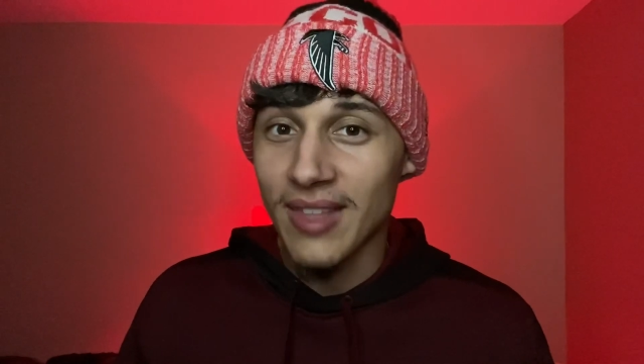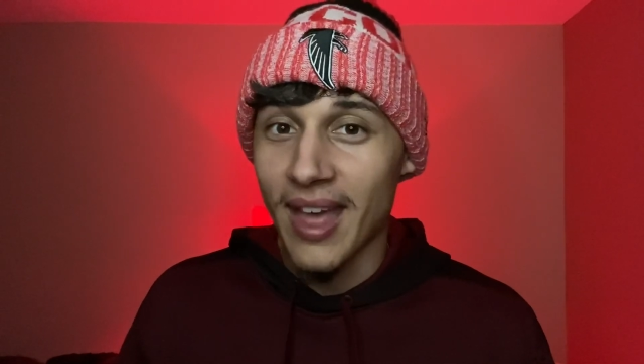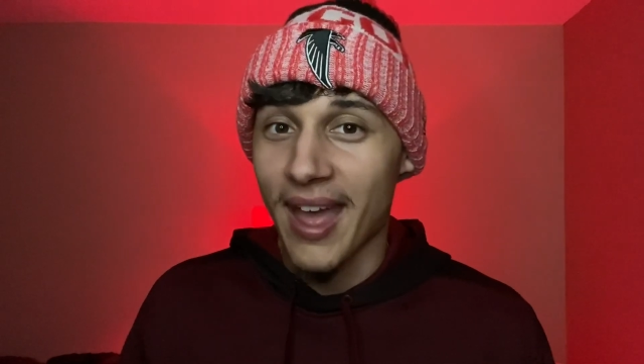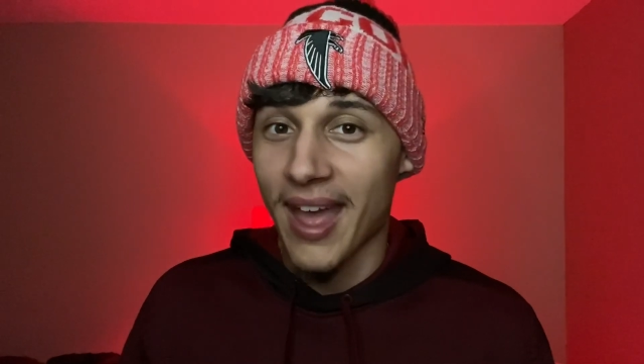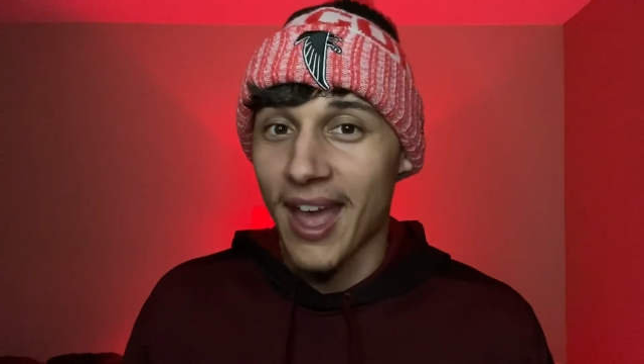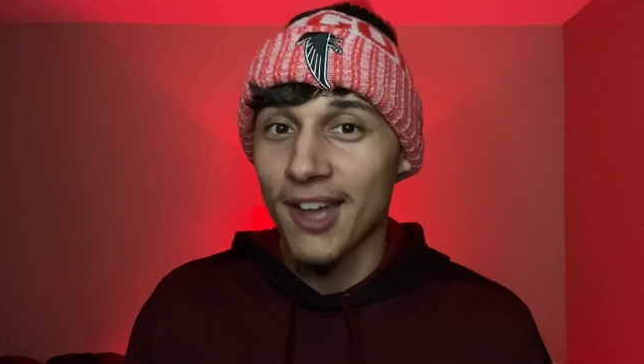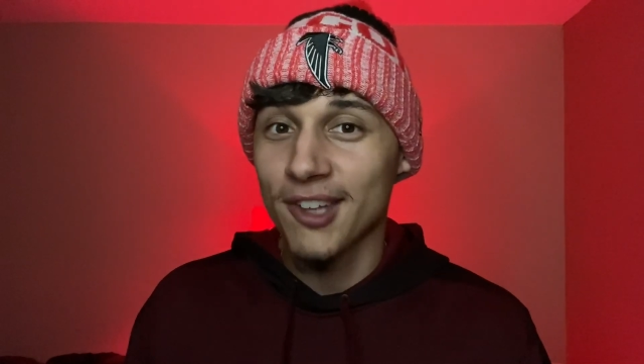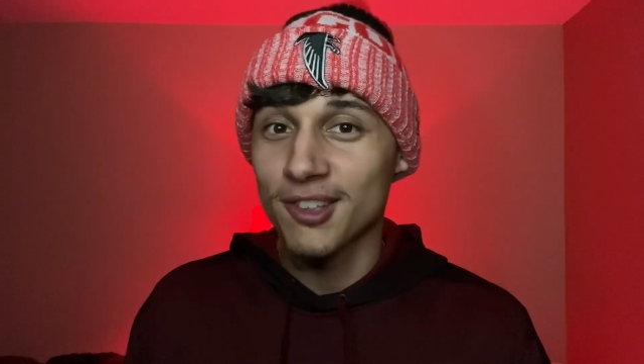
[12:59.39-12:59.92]
that
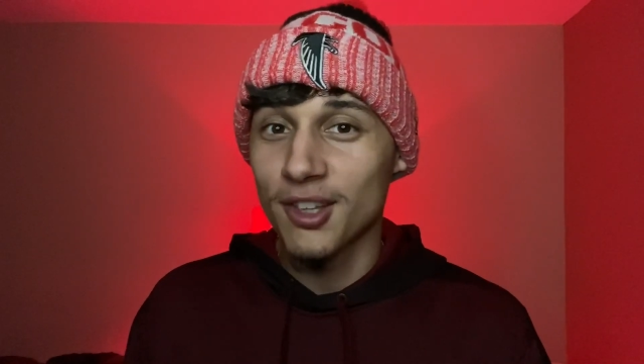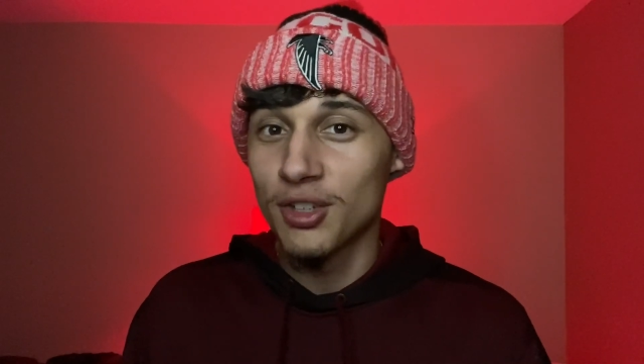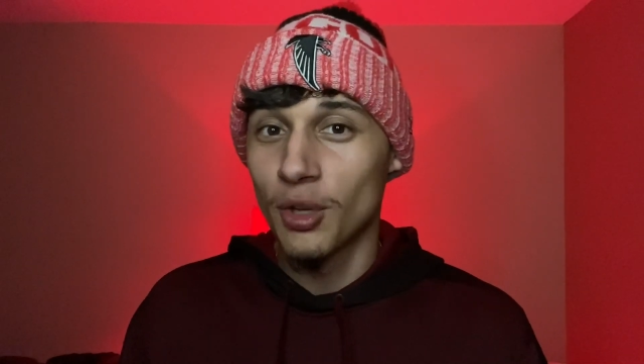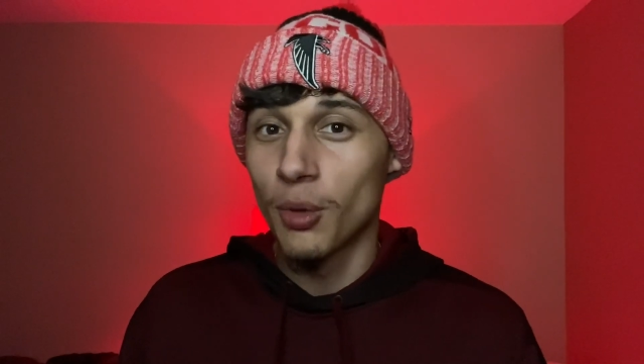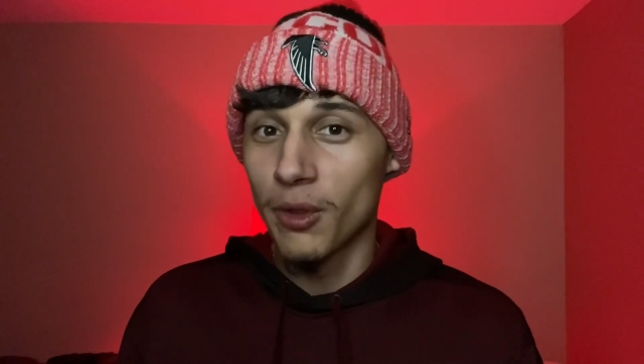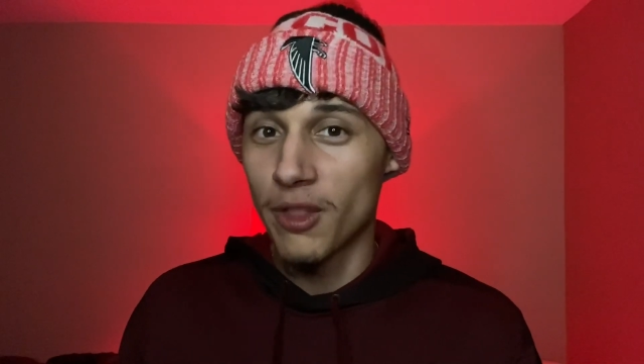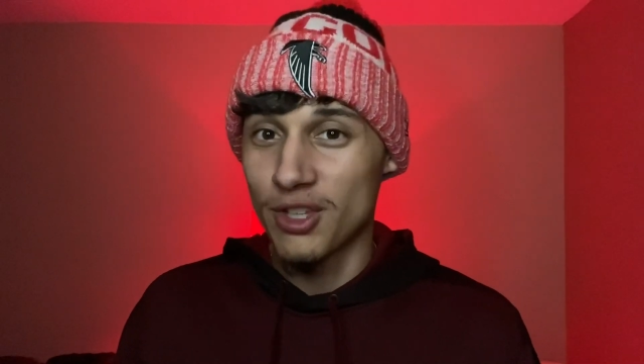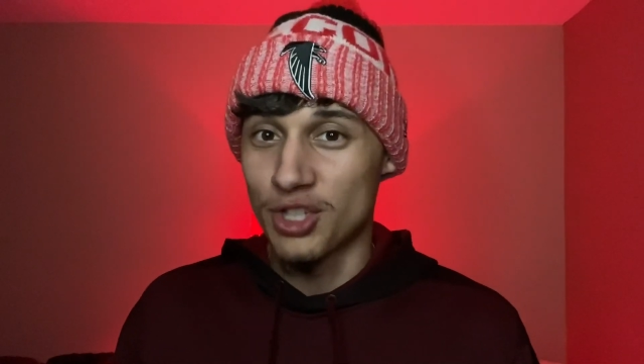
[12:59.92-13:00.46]
has to
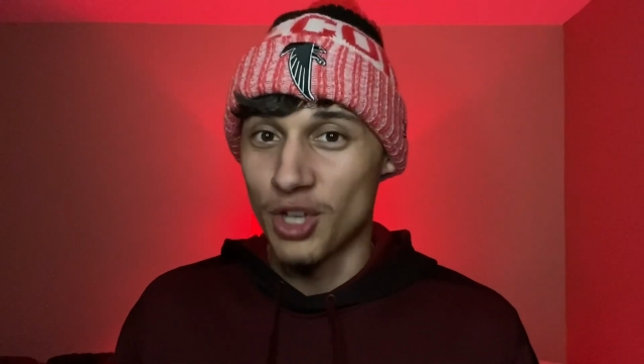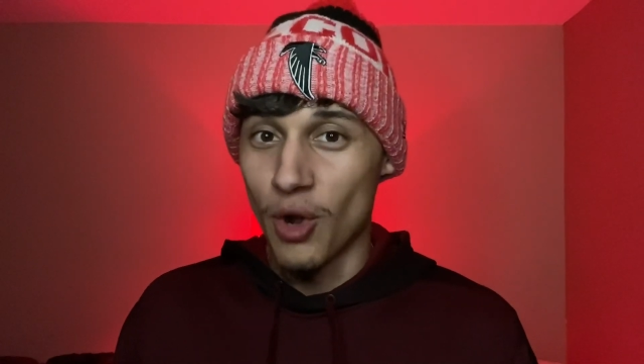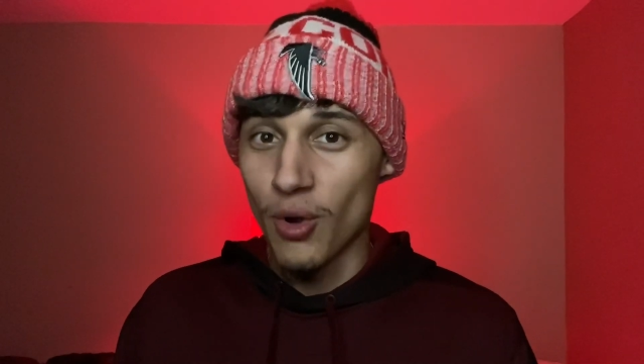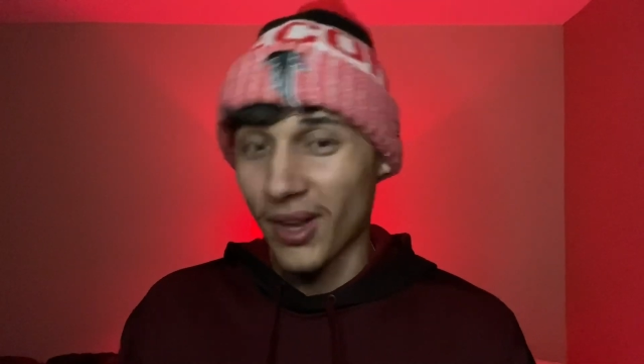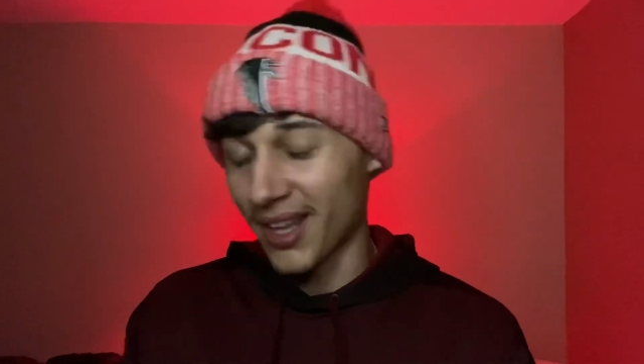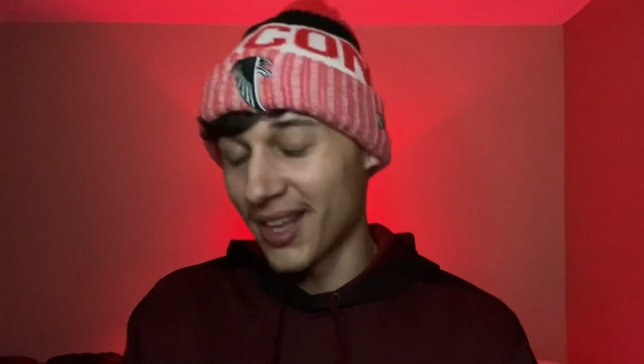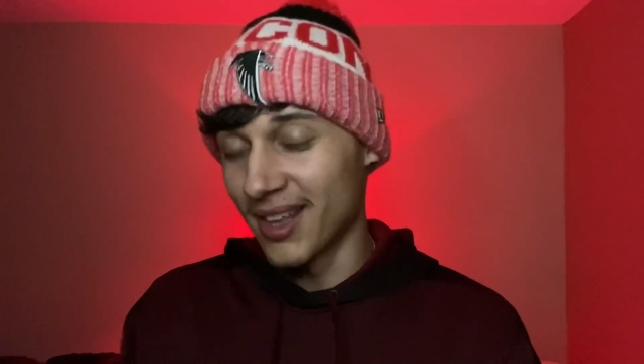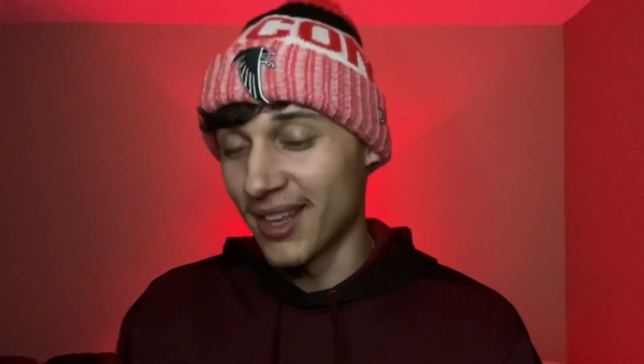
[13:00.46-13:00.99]
do with a
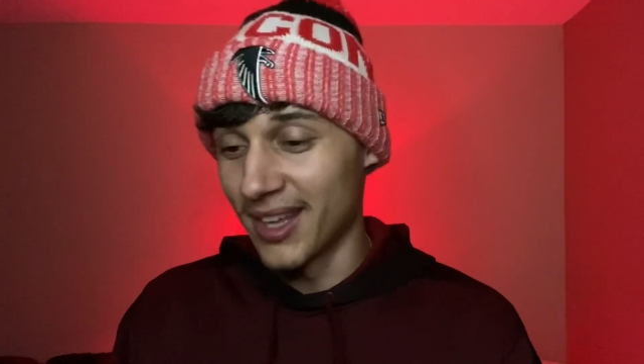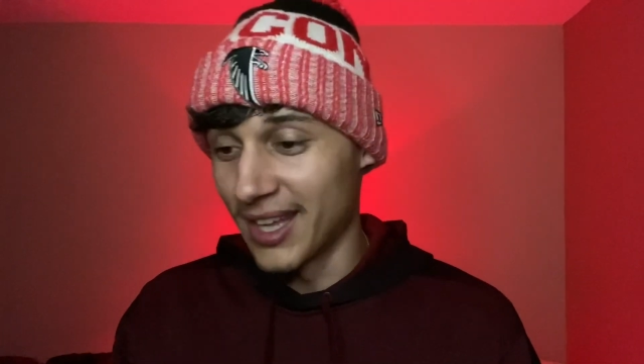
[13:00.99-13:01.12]
joke,